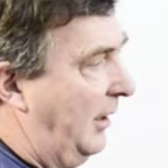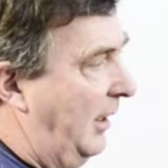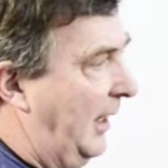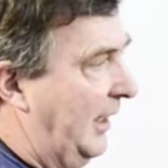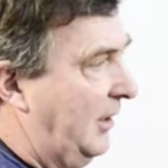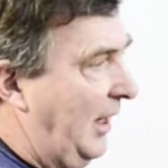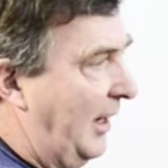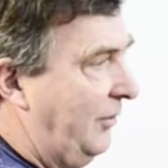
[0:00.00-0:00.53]

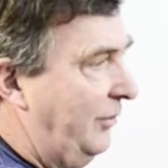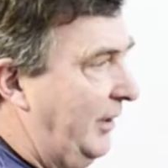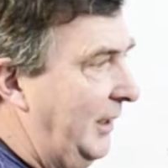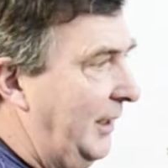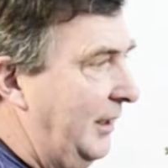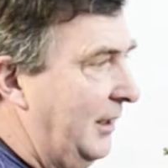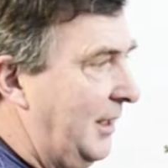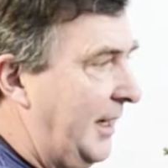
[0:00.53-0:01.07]
I
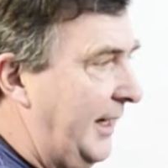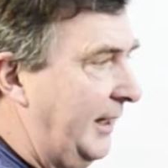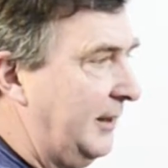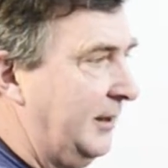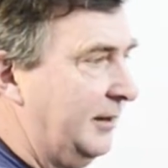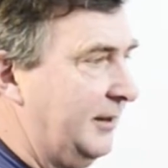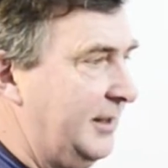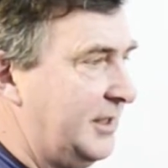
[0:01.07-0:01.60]
really
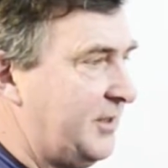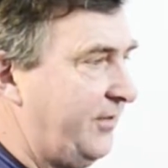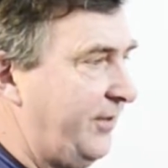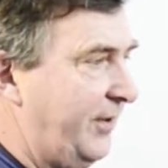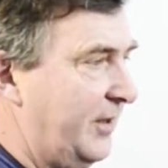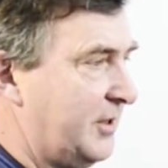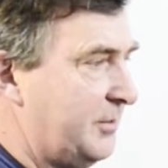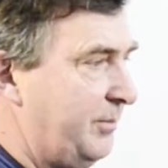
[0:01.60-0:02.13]
like this
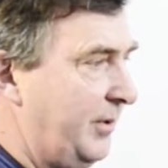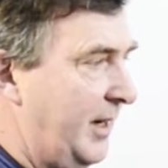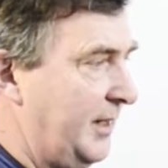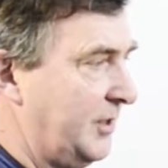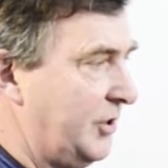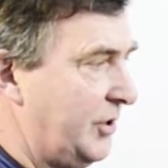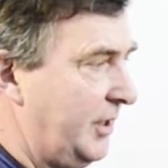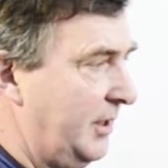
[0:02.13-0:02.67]
first
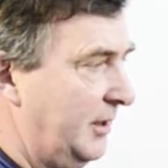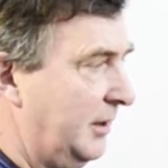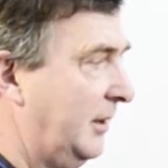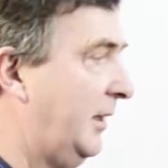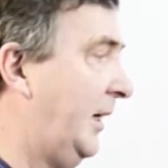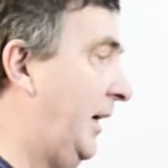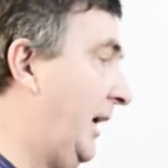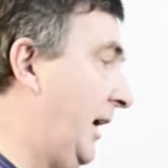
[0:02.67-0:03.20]
branch
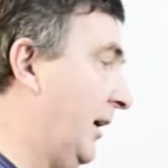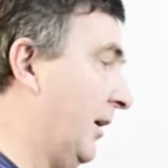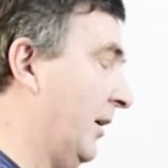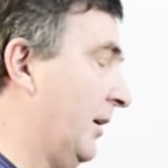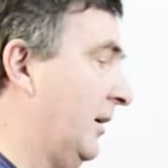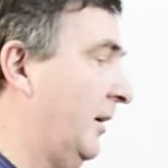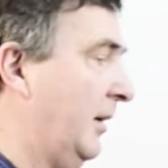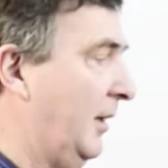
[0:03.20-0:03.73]

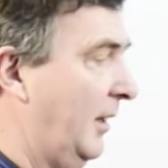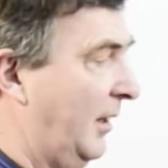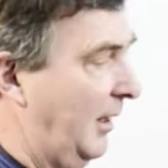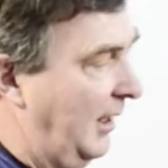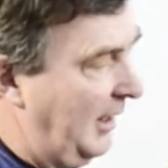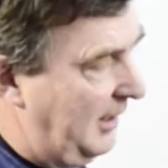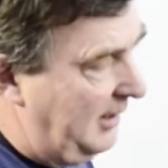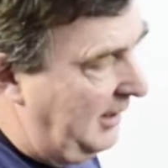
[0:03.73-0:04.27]
here.
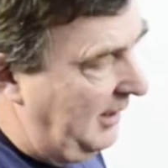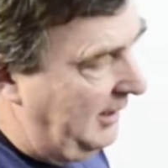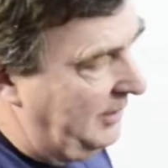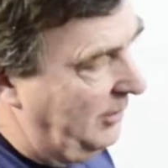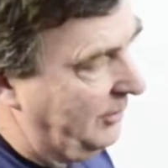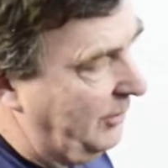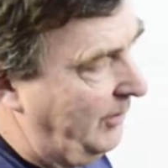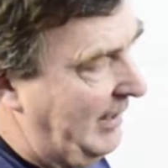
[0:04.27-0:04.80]
I
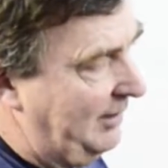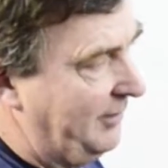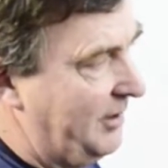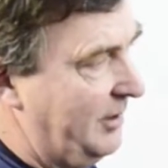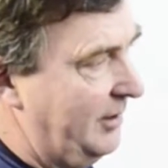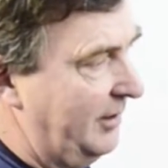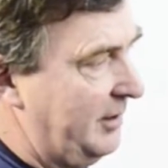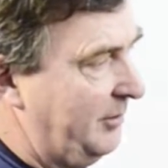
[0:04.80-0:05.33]
know that we have
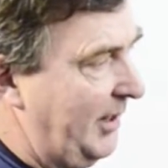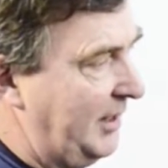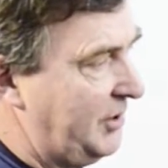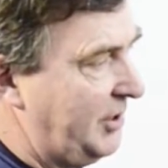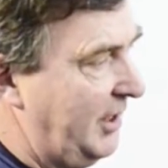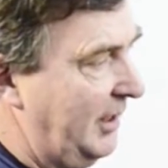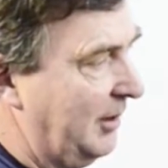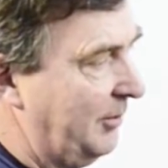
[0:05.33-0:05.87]
another branch
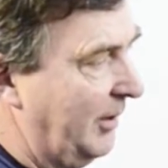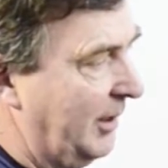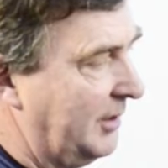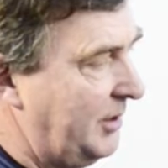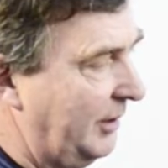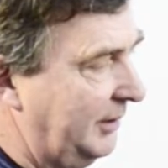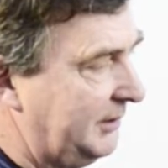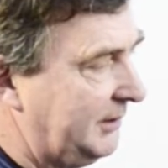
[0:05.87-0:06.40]
here, but as
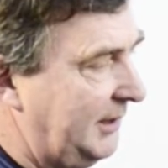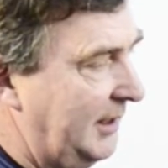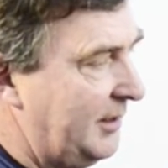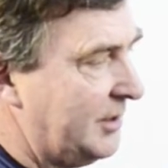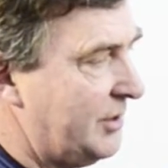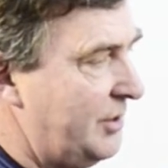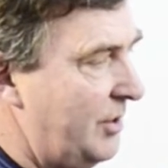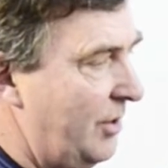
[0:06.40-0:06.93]
you can see,
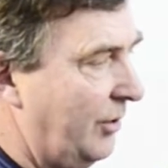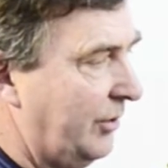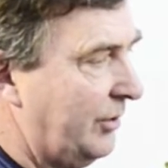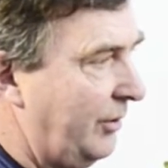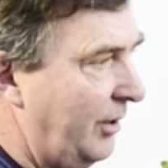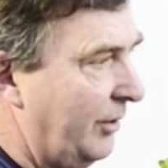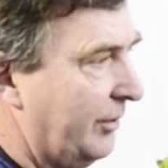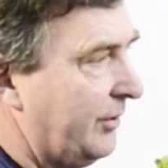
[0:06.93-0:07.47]
there's no
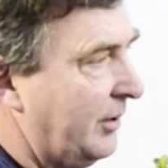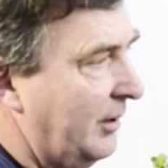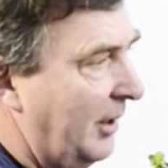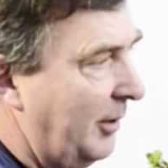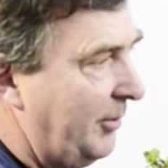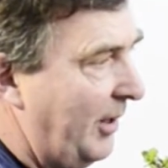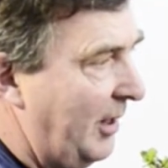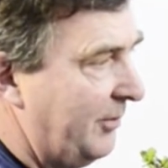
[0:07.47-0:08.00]
growth
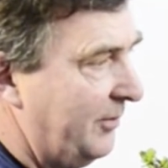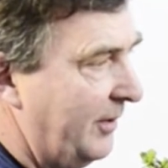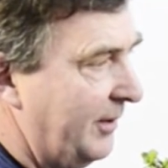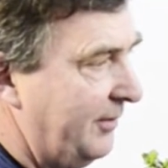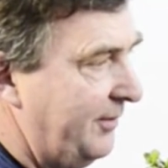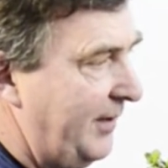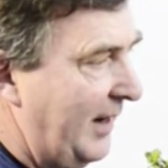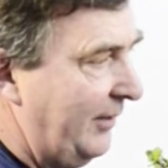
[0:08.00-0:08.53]
apart from
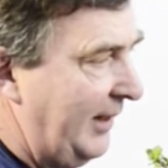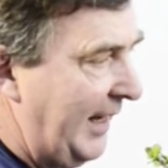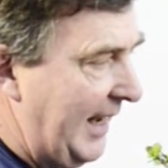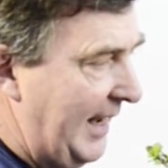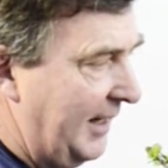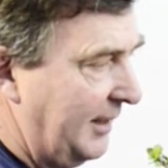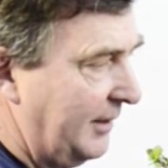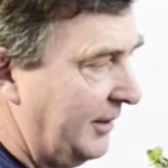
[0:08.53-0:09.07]
at the very
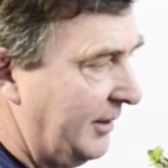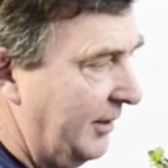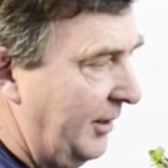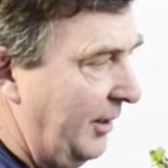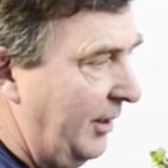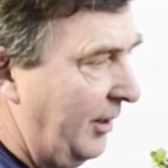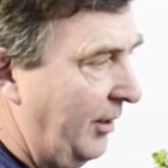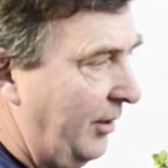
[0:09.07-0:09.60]

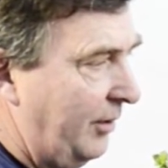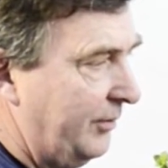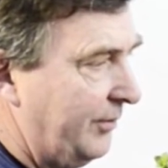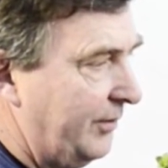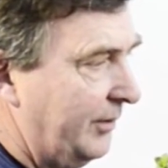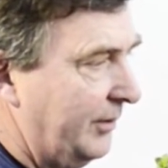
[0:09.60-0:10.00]
end of